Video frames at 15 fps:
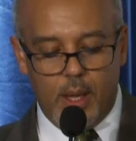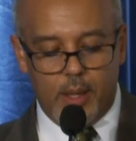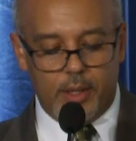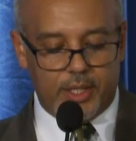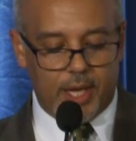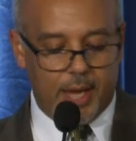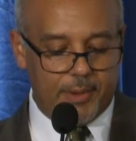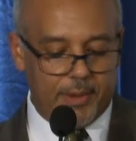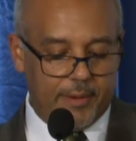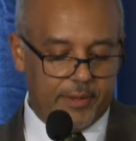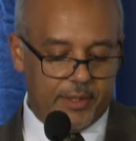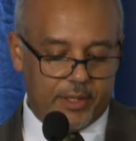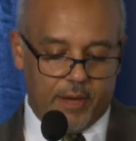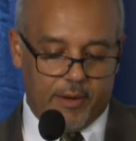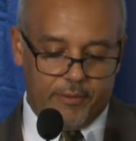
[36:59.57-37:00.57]
The timing of
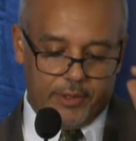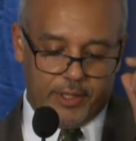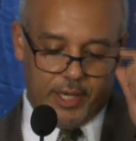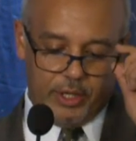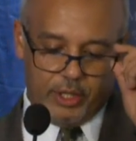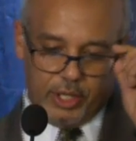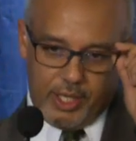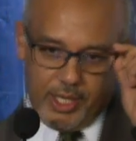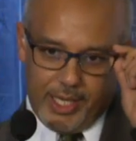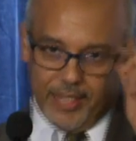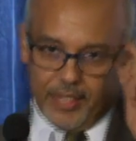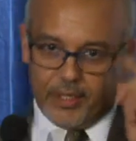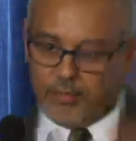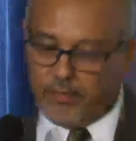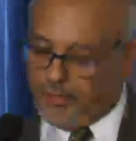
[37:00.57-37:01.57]
this conversation
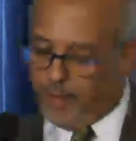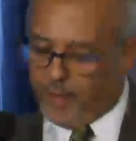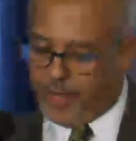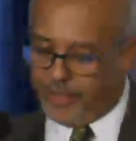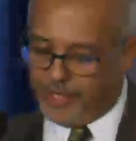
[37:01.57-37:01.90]
is very